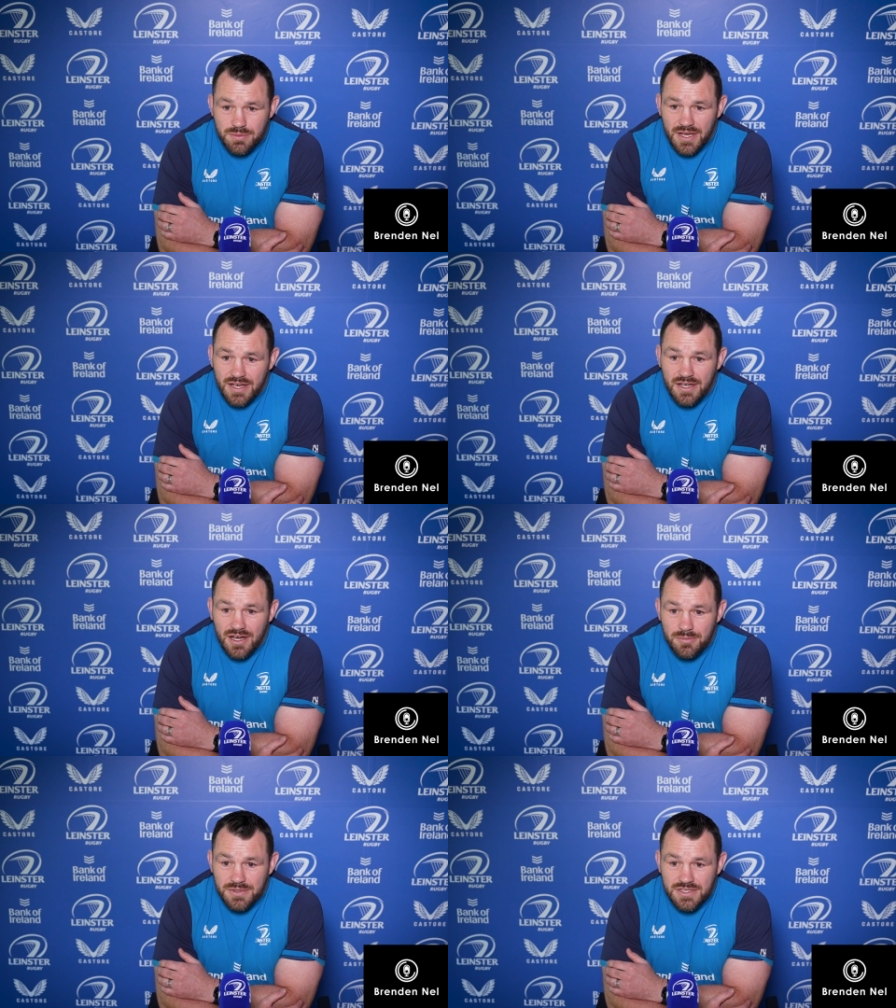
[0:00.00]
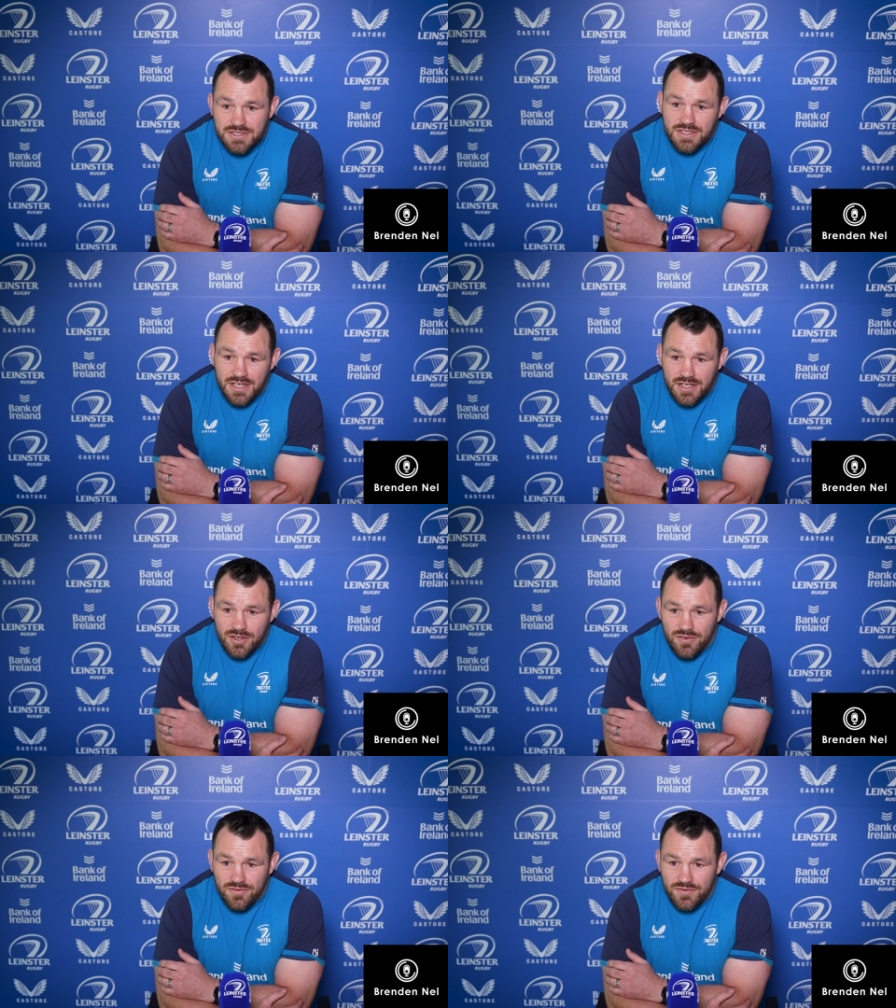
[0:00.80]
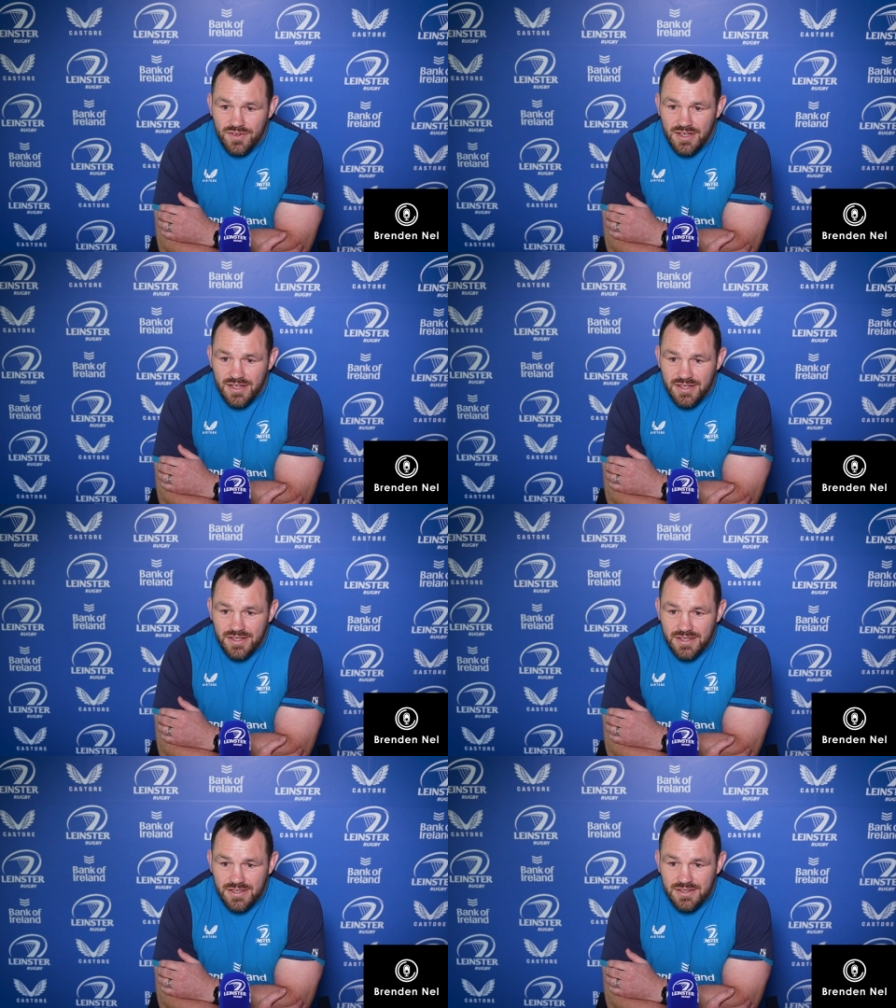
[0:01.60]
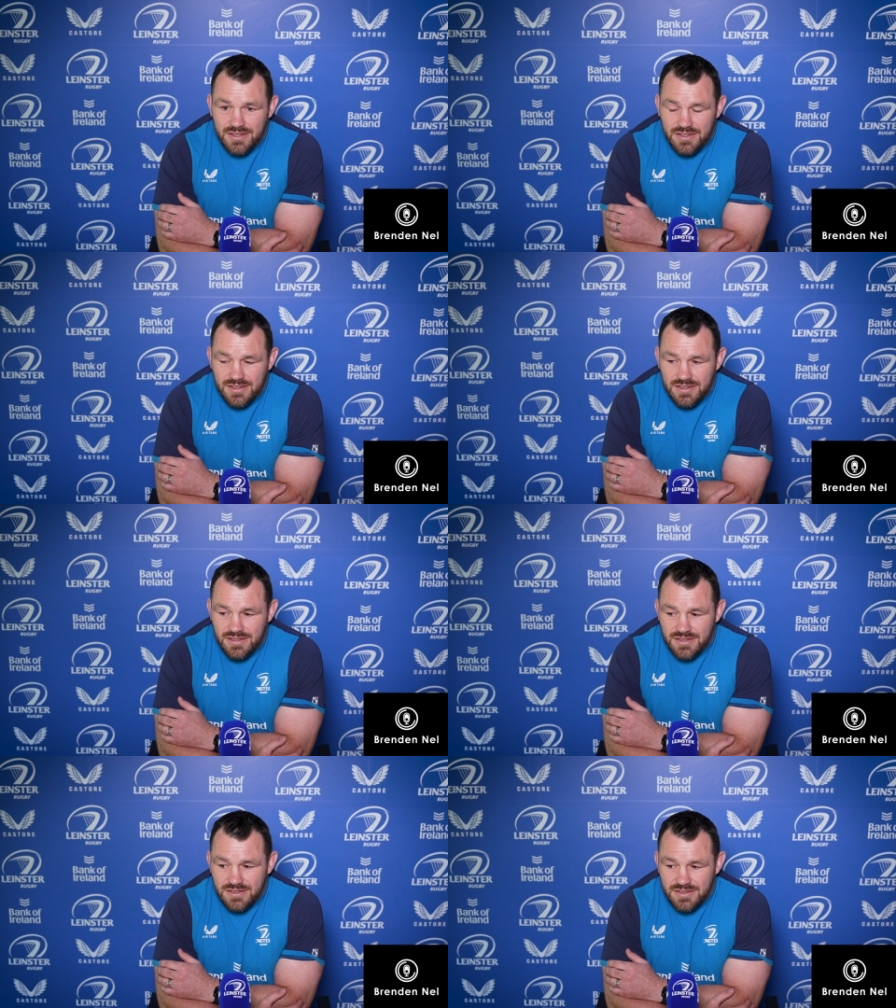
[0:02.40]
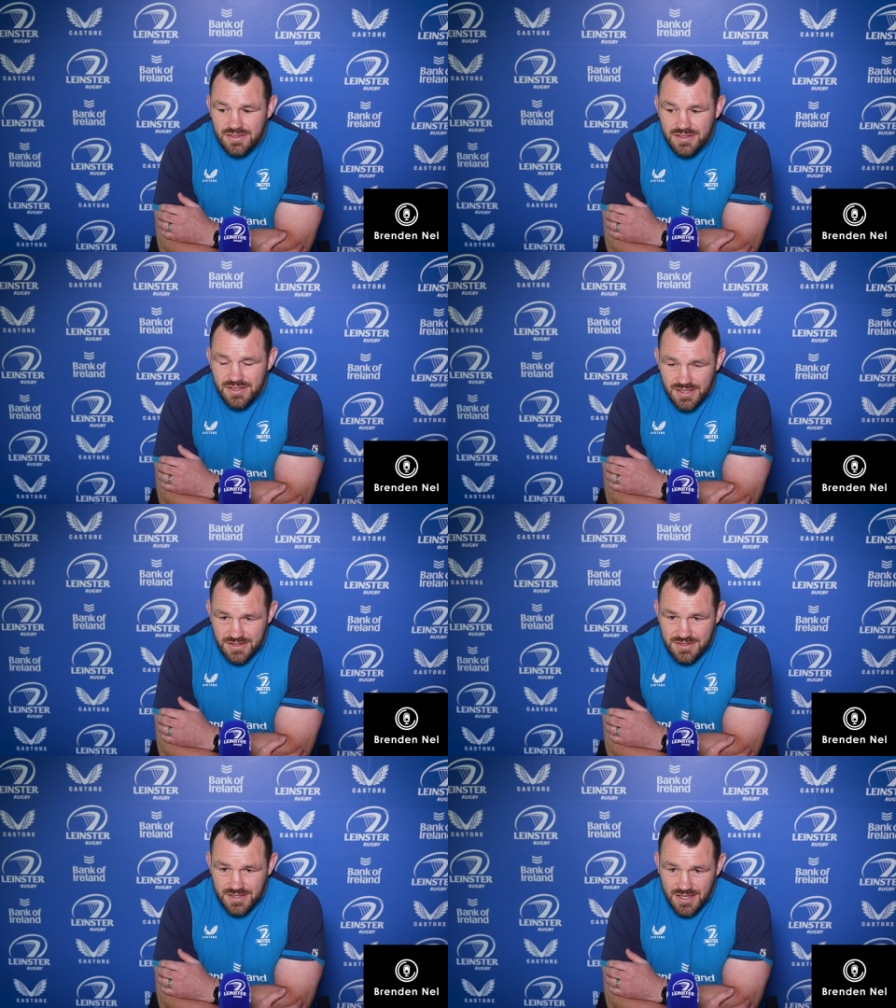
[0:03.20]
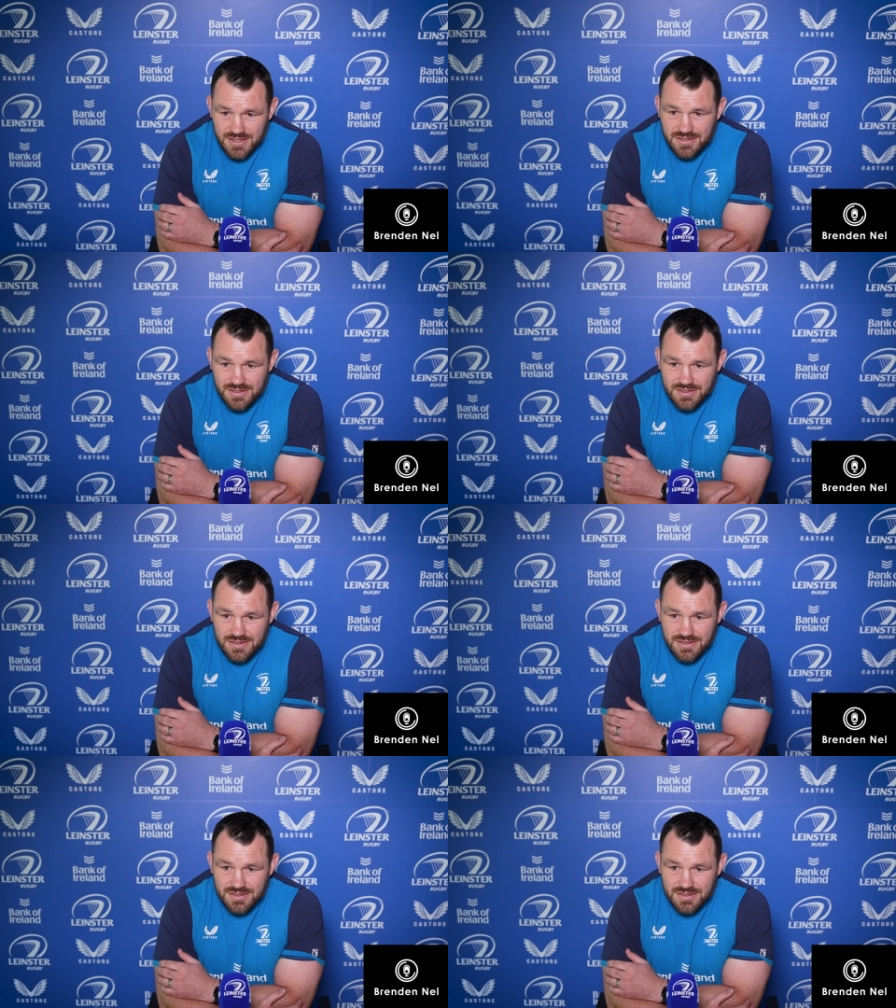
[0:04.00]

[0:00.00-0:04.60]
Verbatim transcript: to play in a competition that I love, and that's class.